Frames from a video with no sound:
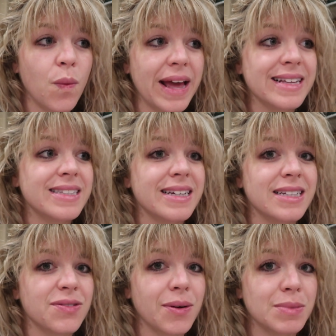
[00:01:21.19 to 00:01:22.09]
waste
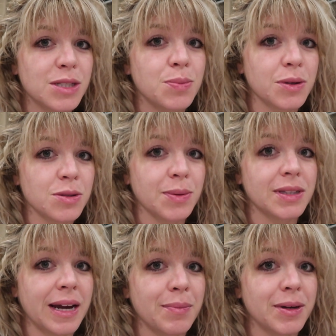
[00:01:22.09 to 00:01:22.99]
is from
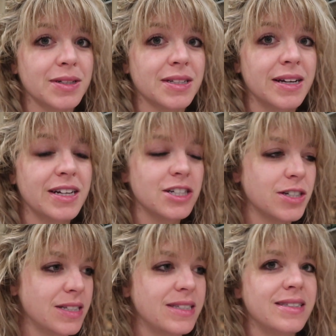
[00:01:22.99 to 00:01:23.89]
disposable diapers.
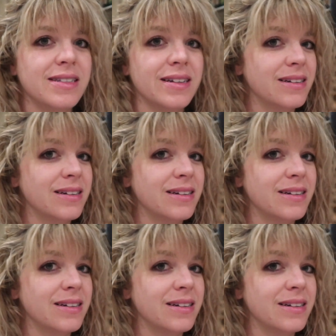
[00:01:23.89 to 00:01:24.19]
Just...